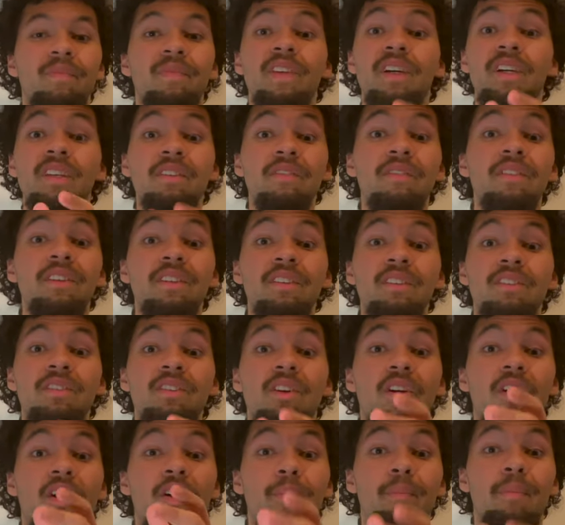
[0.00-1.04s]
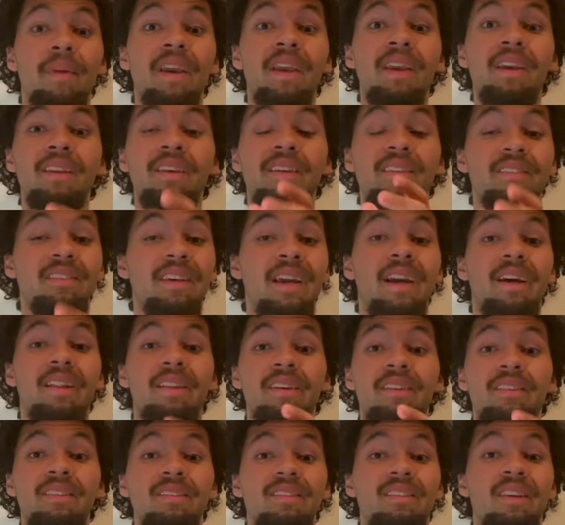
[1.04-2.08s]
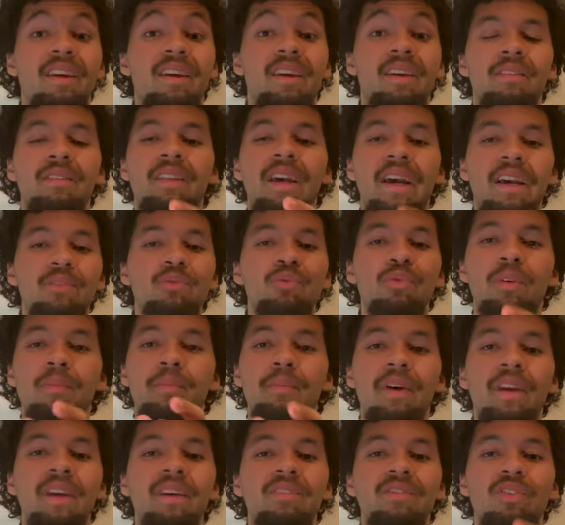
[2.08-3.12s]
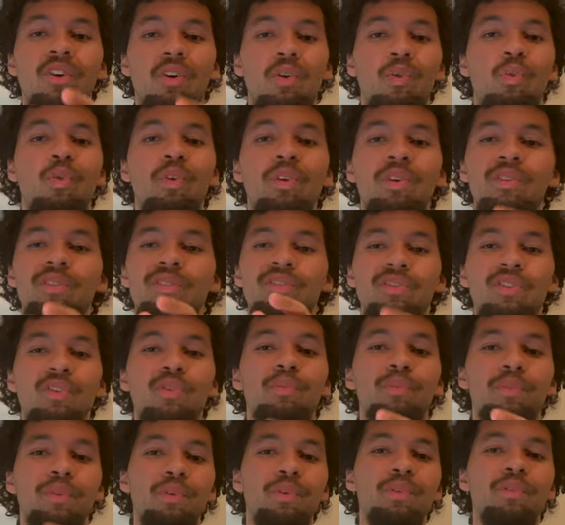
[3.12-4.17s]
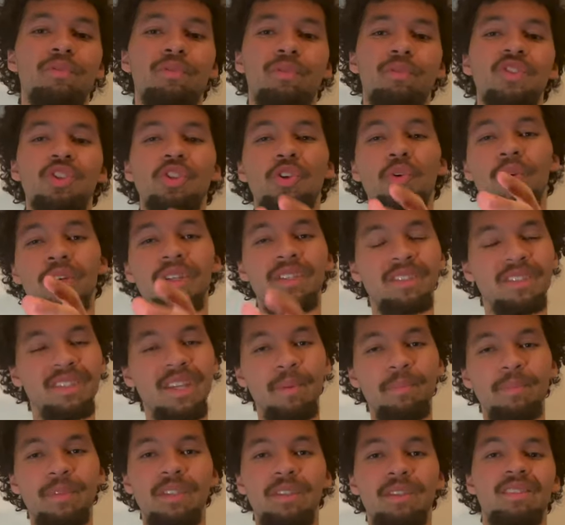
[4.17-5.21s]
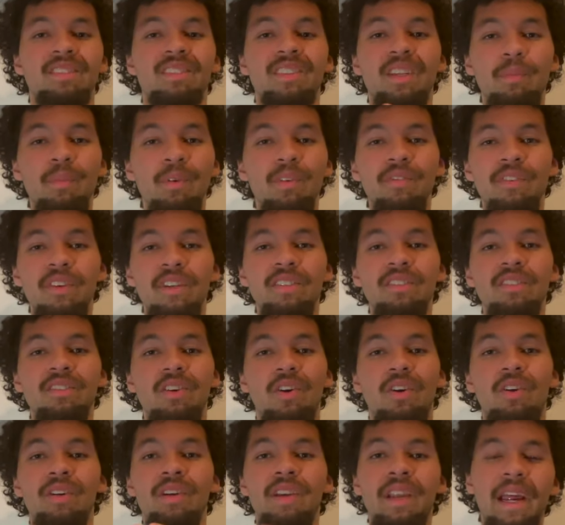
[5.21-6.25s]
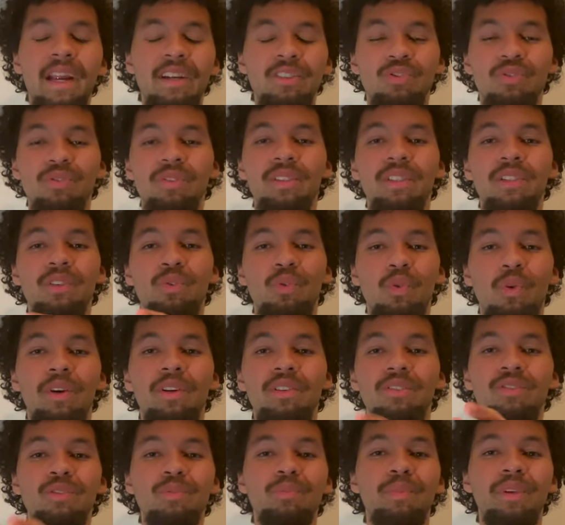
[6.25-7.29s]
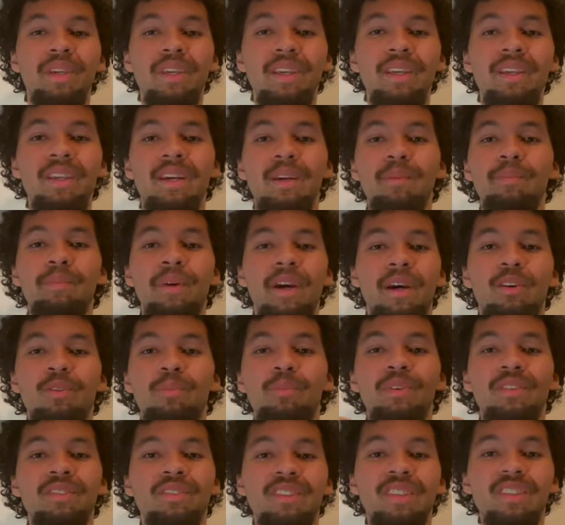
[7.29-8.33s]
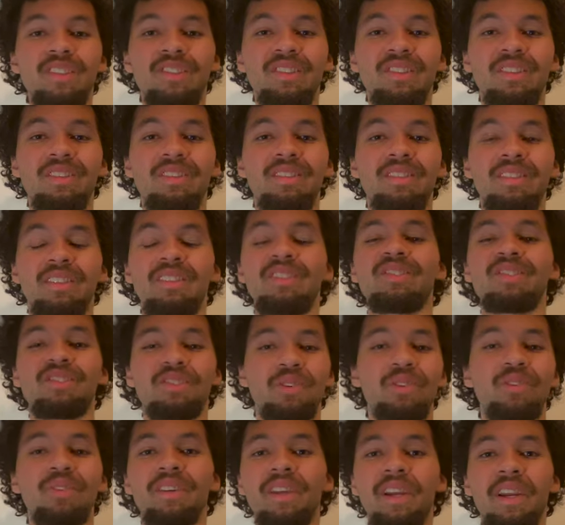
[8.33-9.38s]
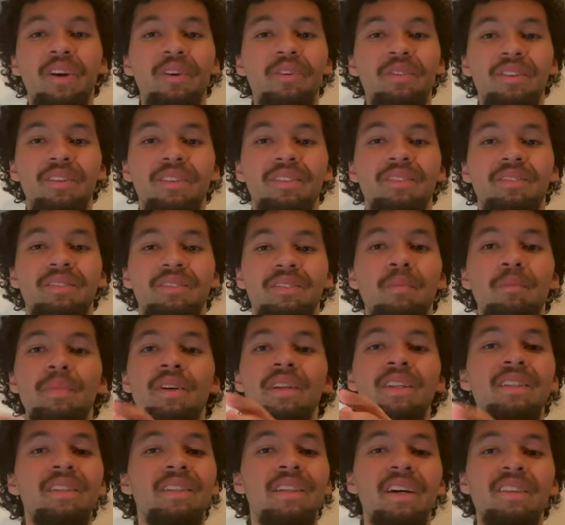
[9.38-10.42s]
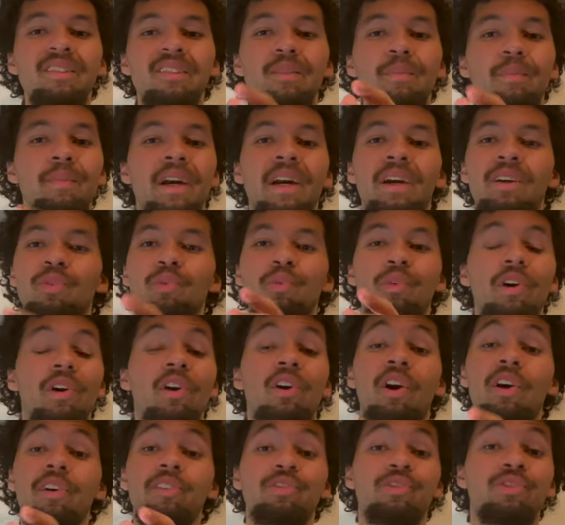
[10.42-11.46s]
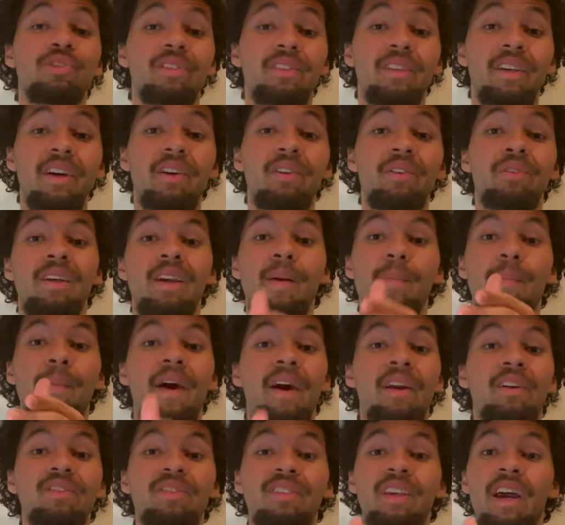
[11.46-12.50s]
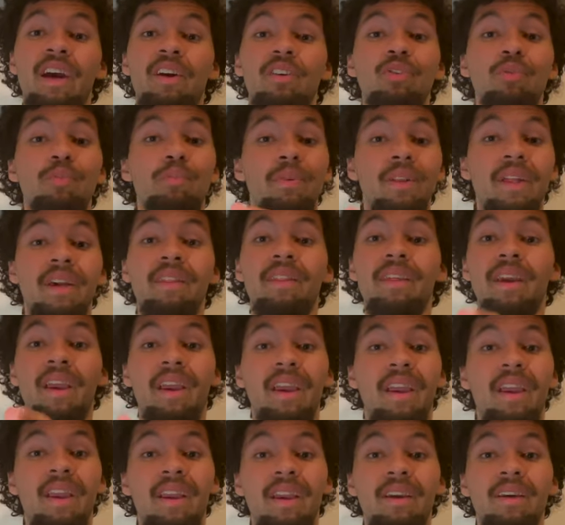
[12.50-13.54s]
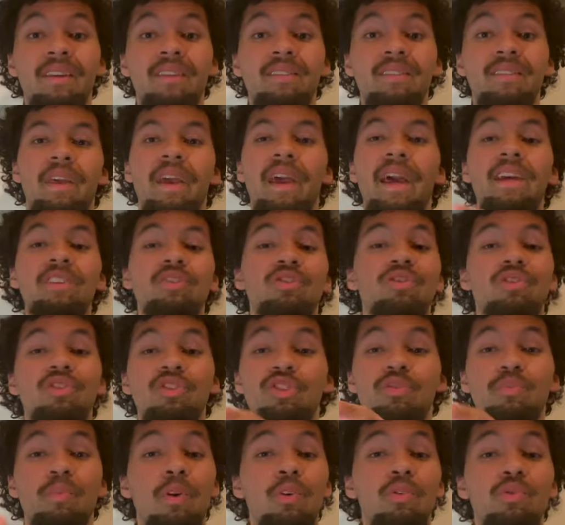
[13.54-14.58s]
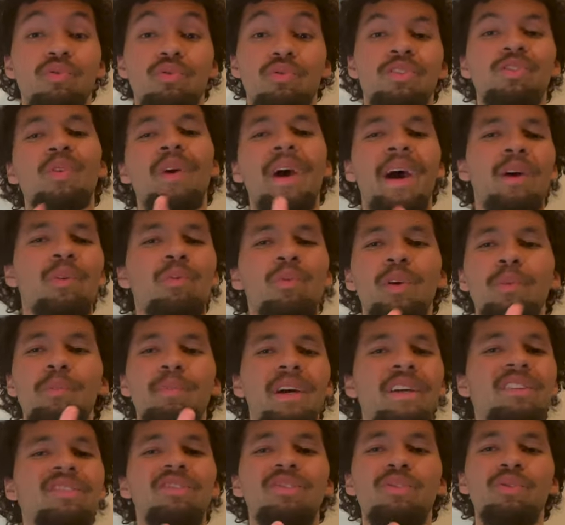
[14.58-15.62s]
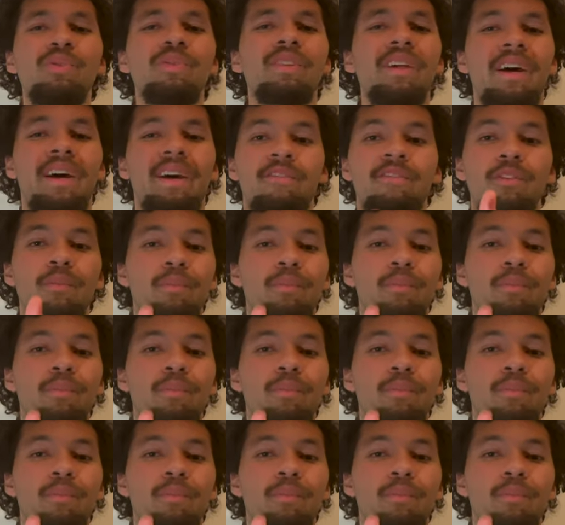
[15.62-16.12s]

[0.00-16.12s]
None of us are made exactly the same. That's what makes our world so beautiful. So accept it. Some of us are naturally going to be in better positions in certain areas, but it doesn't matter what cards you're dealt. It matters how you play the hands at your disposal. So how do we best do that?